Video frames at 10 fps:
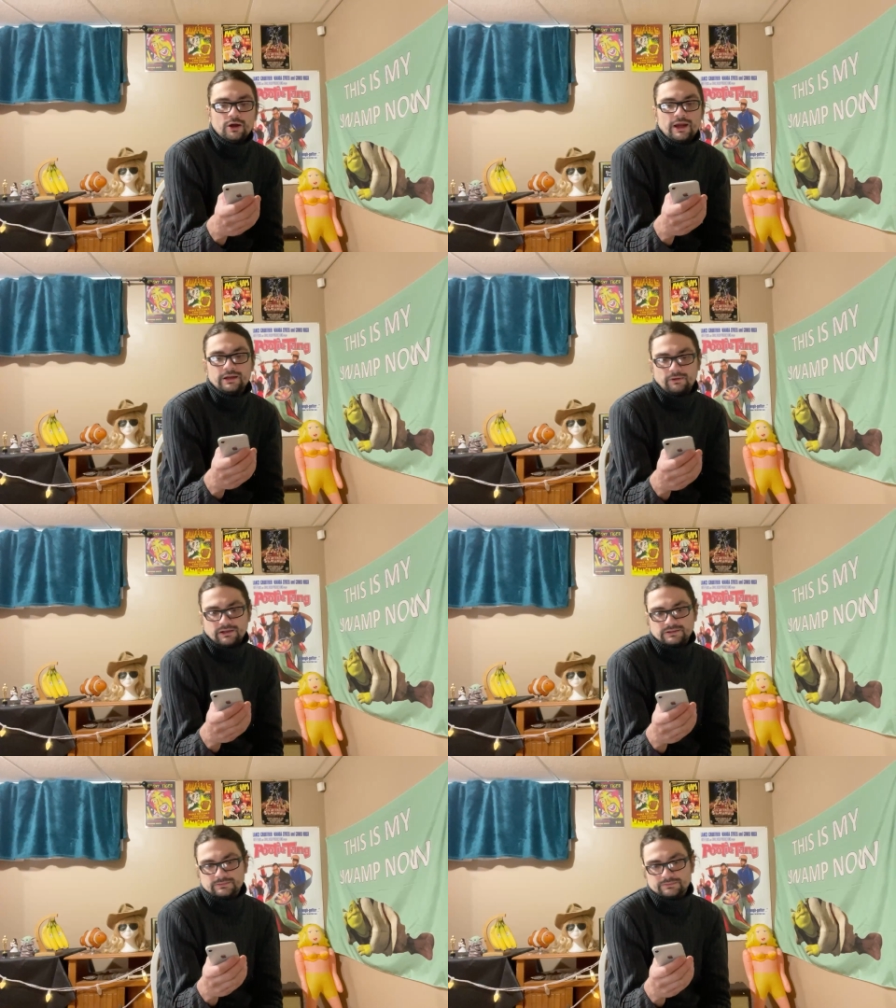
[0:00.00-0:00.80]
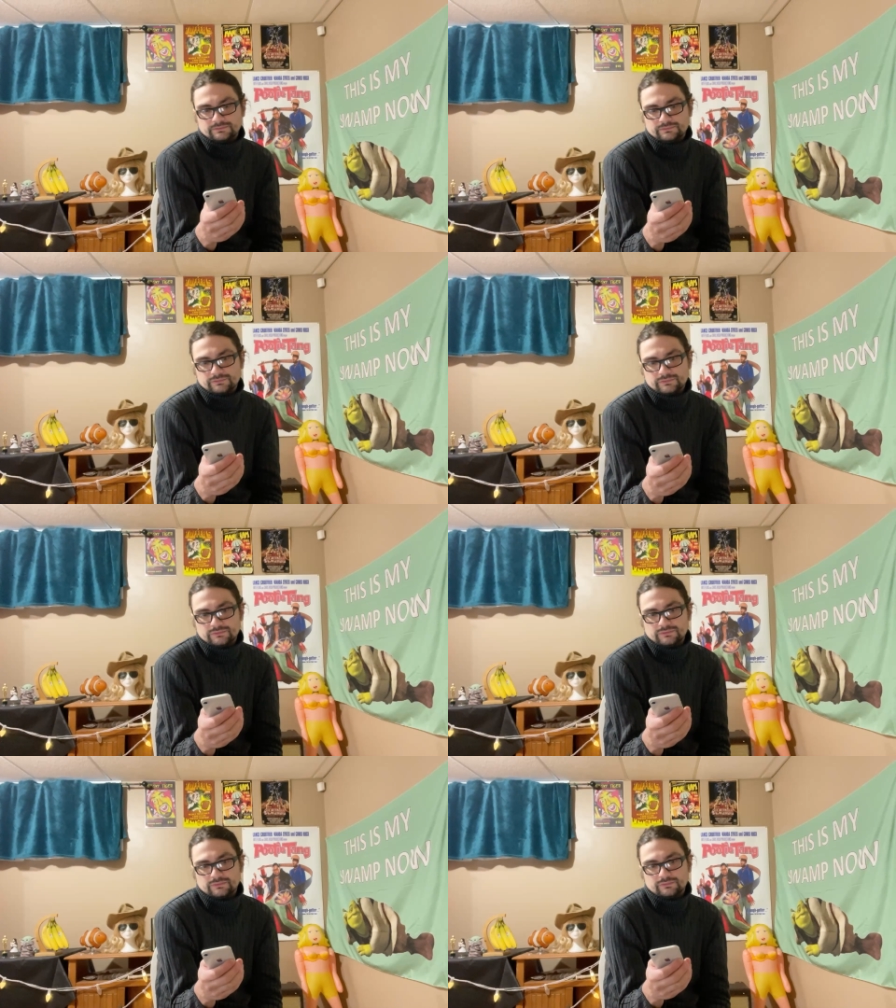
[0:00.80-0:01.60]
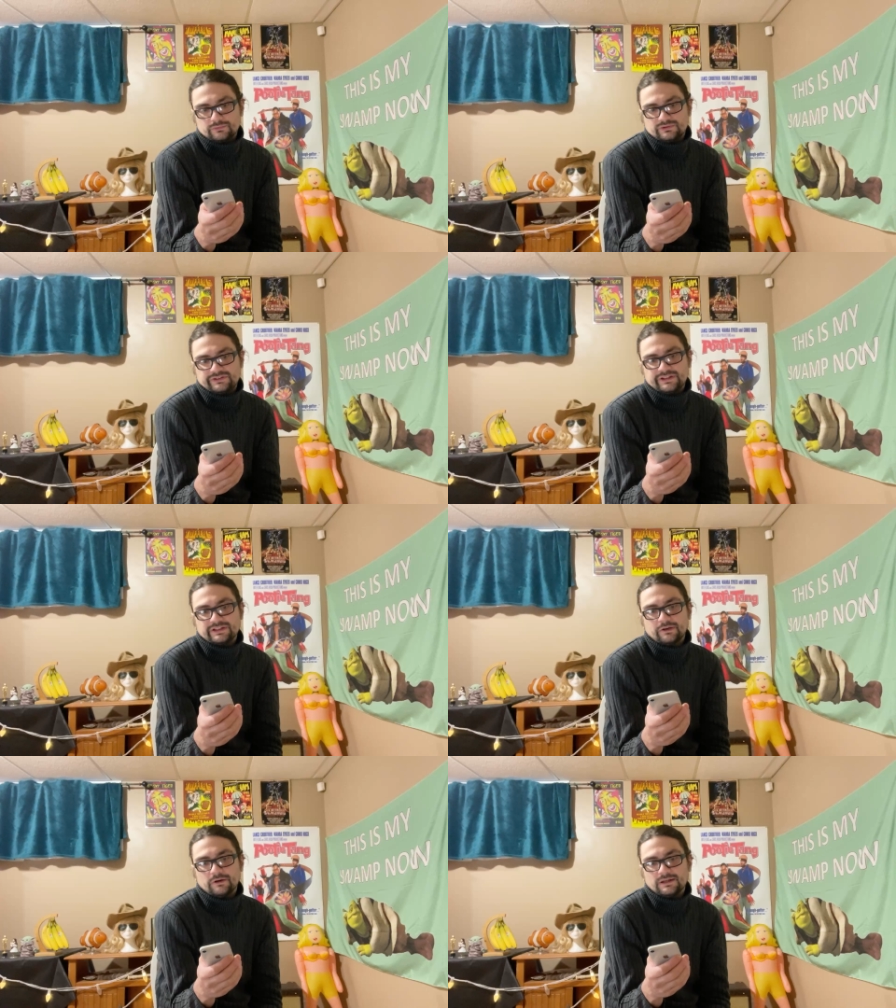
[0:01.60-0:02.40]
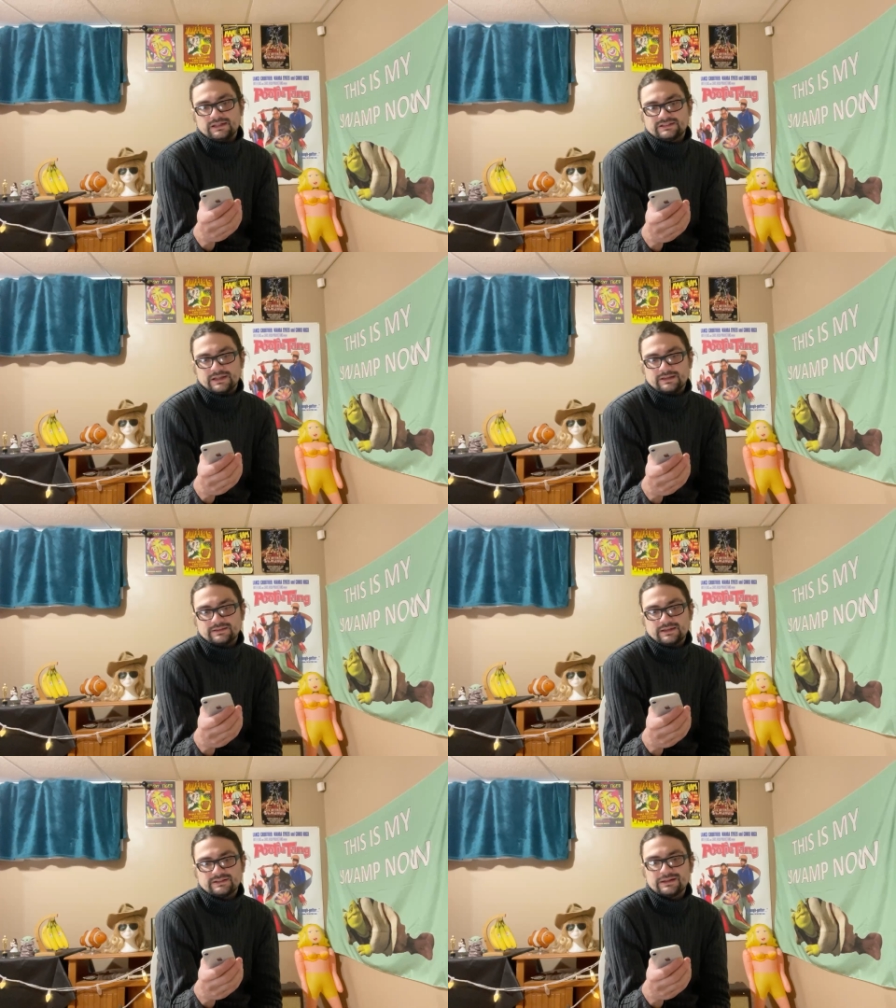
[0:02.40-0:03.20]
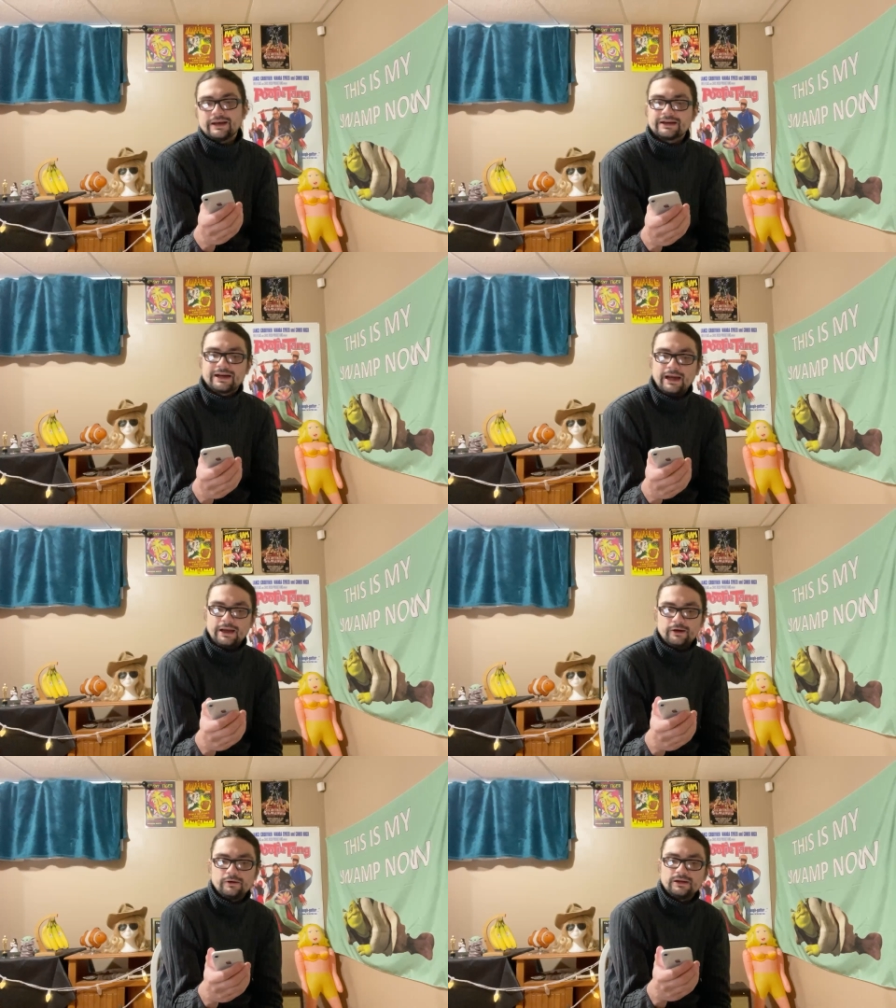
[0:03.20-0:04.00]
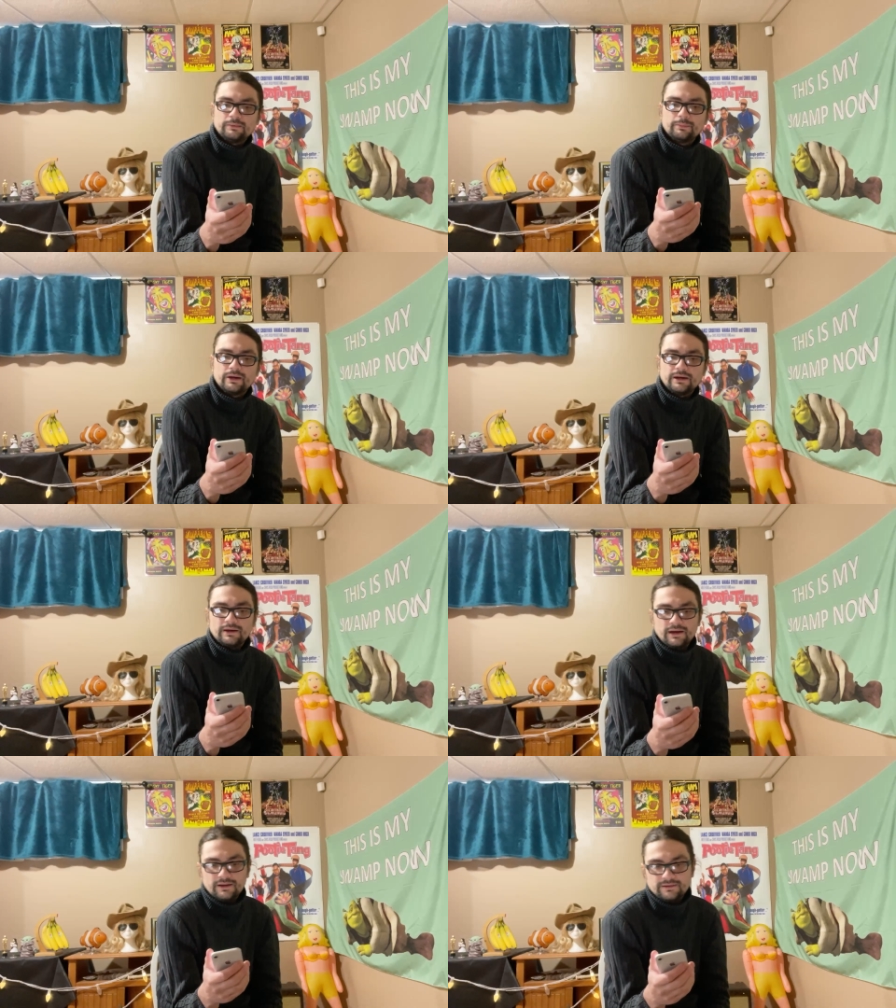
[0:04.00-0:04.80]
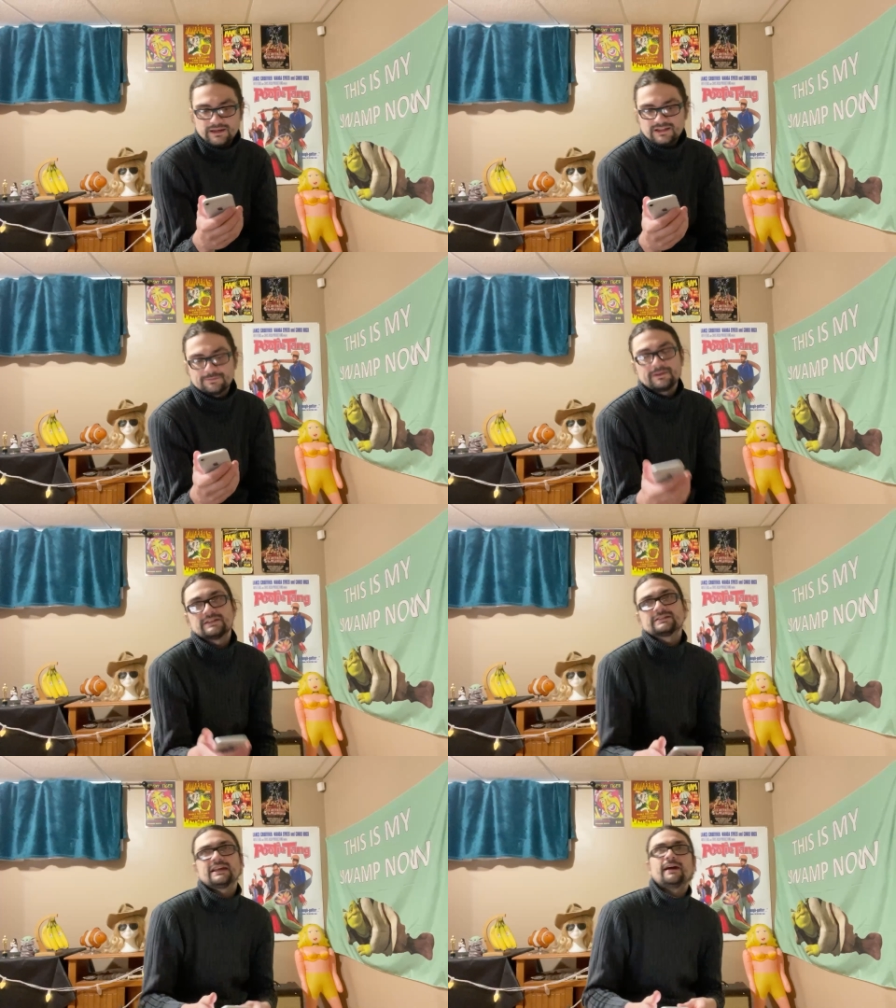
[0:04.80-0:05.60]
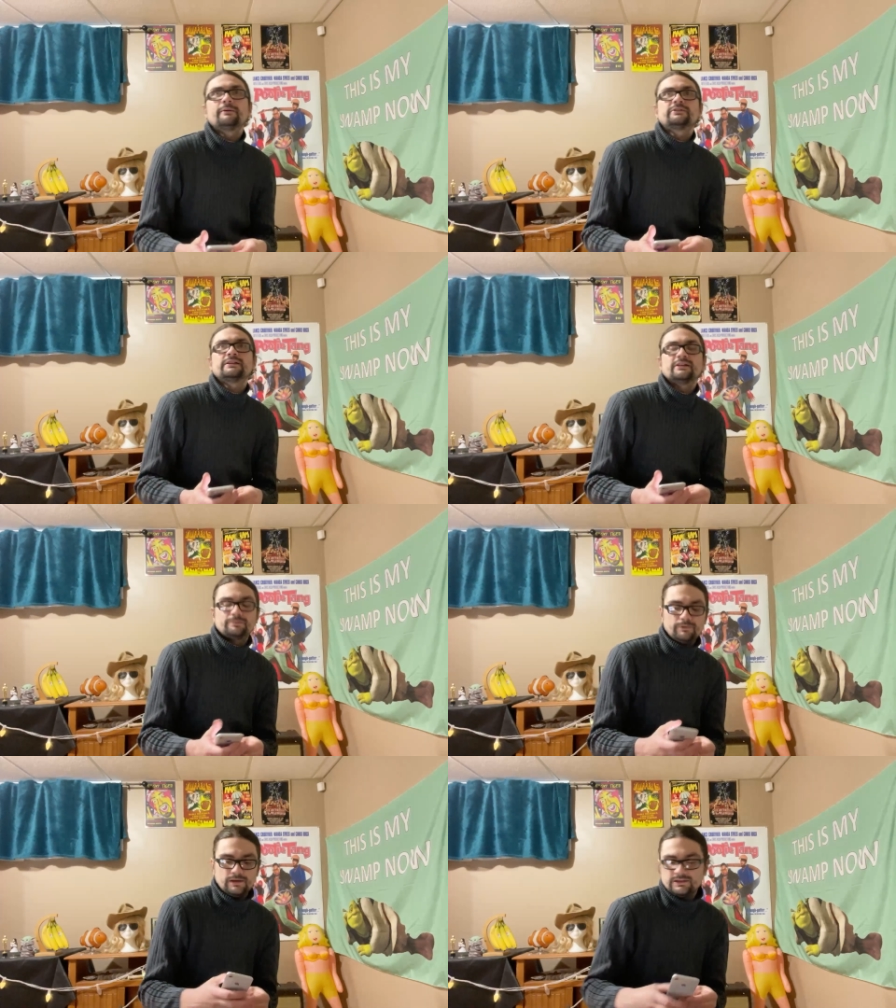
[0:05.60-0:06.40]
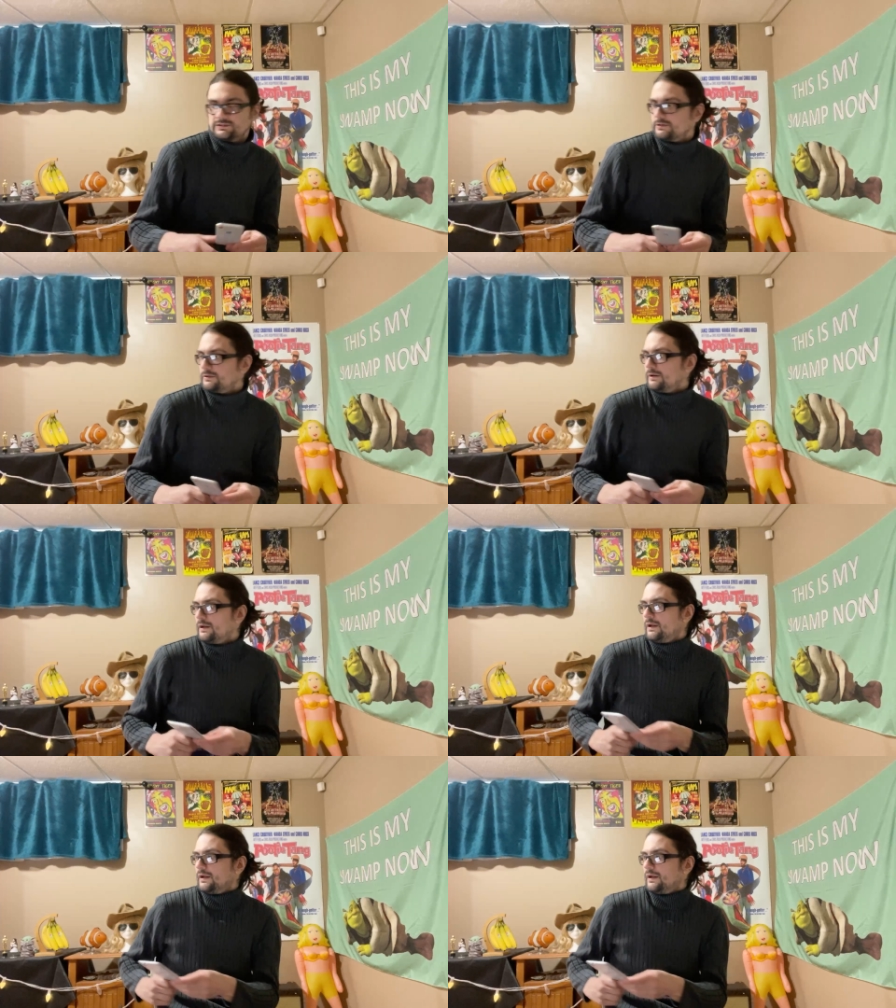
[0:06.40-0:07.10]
Anyways, Sigourney says that it's not a coyote, but that's been established at this point. So,